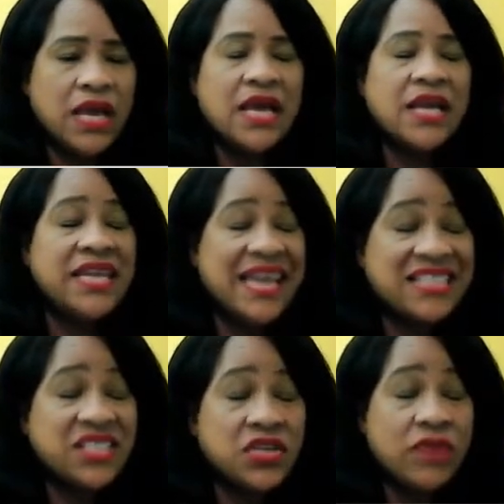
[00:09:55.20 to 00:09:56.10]

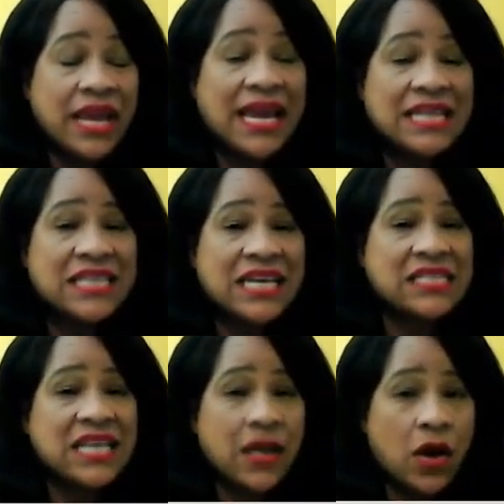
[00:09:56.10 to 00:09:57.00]
Yes, you can test
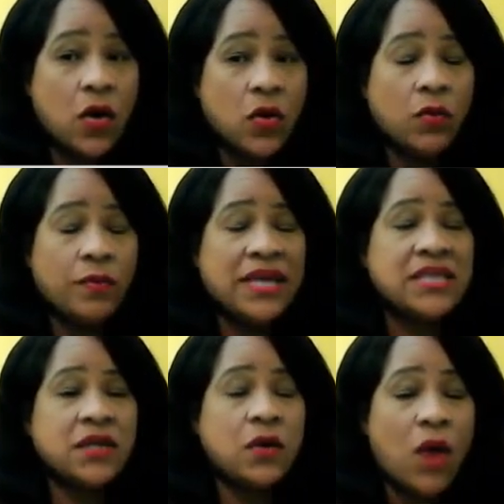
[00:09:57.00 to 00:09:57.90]
at home. Is
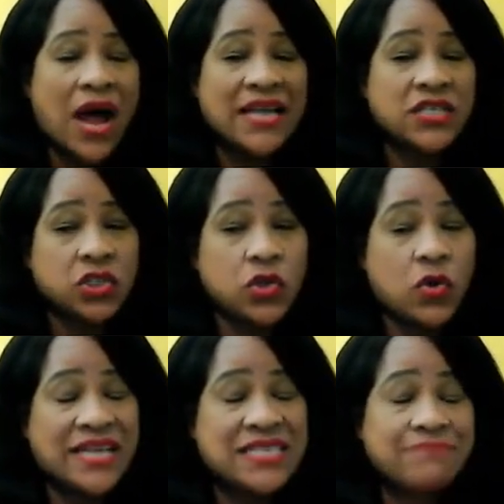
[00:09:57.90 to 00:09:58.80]
it a wise
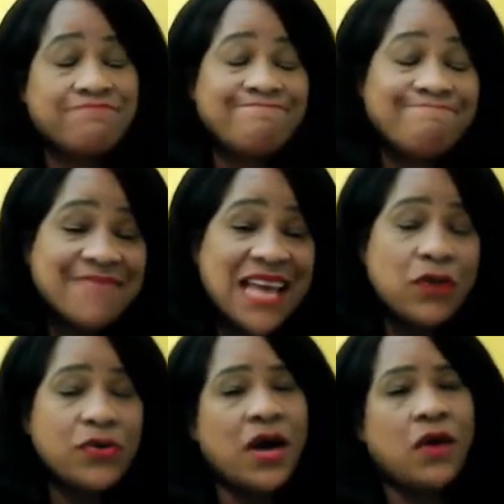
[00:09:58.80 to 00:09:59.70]
choice? I don't
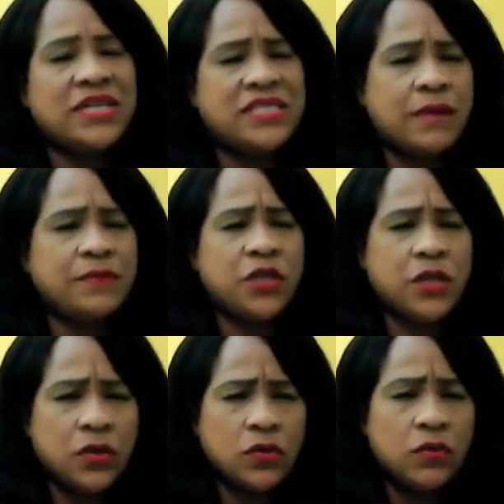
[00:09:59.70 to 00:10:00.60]
know. It's up to
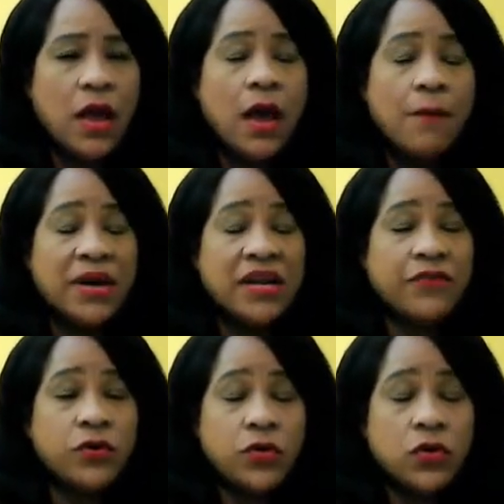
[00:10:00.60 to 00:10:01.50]
you. But if
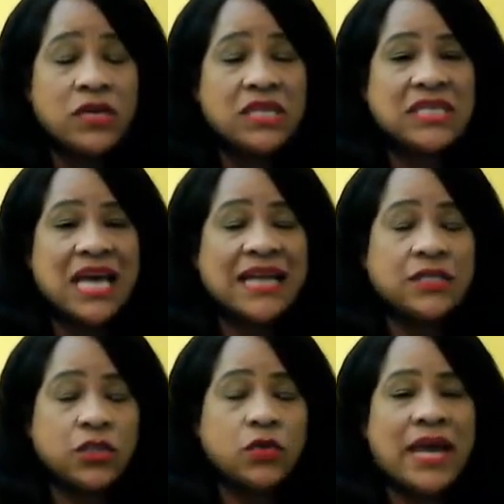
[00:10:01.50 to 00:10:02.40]
you do decide
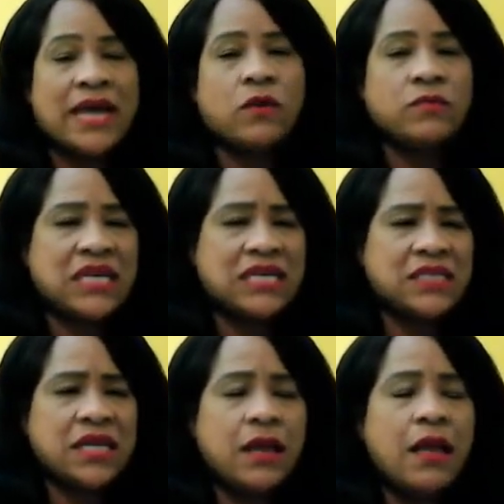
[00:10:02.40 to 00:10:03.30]
to do at home testing,